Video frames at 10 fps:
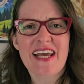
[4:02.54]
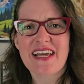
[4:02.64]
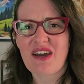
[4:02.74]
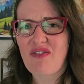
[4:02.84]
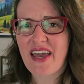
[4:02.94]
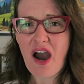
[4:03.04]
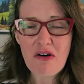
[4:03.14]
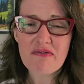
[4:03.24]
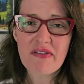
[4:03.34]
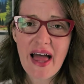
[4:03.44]
giving out
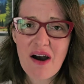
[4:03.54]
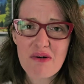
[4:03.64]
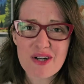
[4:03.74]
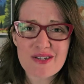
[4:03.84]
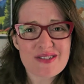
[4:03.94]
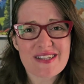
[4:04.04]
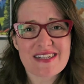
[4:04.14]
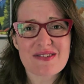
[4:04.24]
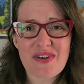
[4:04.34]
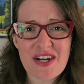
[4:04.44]
flowers, and
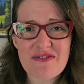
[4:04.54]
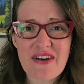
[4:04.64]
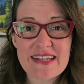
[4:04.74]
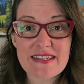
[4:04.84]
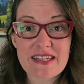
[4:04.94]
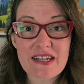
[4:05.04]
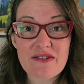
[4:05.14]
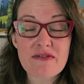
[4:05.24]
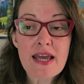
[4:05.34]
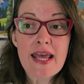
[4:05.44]
it's very
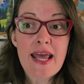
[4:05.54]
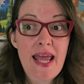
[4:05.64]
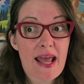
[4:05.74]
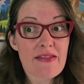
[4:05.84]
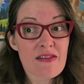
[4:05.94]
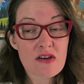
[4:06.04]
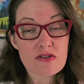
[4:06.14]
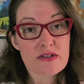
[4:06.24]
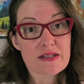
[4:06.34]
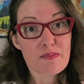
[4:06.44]
festive. And then
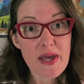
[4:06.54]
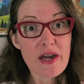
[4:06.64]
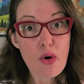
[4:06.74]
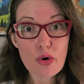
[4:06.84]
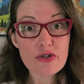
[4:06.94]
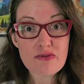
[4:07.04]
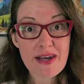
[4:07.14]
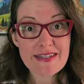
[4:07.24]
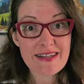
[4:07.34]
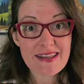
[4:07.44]
there's this big horse
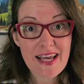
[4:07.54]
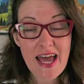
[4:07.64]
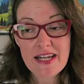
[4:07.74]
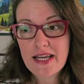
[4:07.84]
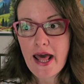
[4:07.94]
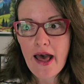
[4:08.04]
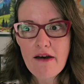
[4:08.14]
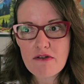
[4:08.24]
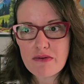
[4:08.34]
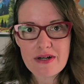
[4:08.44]
race at the end, and
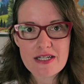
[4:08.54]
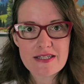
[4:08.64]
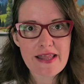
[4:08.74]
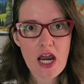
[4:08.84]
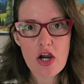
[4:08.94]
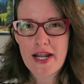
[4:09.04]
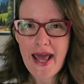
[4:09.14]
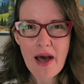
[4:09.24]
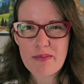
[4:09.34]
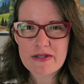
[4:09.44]
everyone is there. It
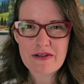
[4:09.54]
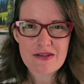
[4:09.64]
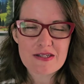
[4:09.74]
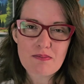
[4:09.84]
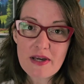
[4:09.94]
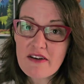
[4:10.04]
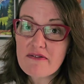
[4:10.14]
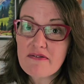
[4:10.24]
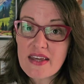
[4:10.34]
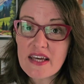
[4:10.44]
happens on this big
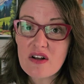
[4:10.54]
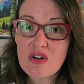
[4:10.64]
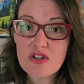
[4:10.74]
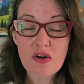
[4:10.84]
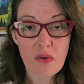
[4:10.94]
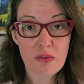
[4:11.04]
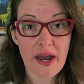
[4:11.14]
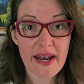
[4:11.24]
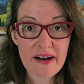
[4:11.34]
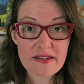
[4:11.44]
field
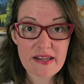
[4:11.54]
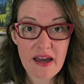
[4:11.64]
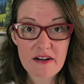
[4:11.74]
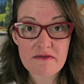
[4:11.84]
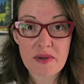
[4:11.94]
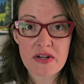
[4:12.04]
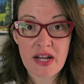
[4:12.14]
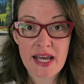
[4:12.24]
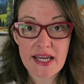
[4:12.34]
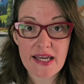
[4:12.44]
right outside of
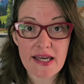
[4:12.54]
Munich,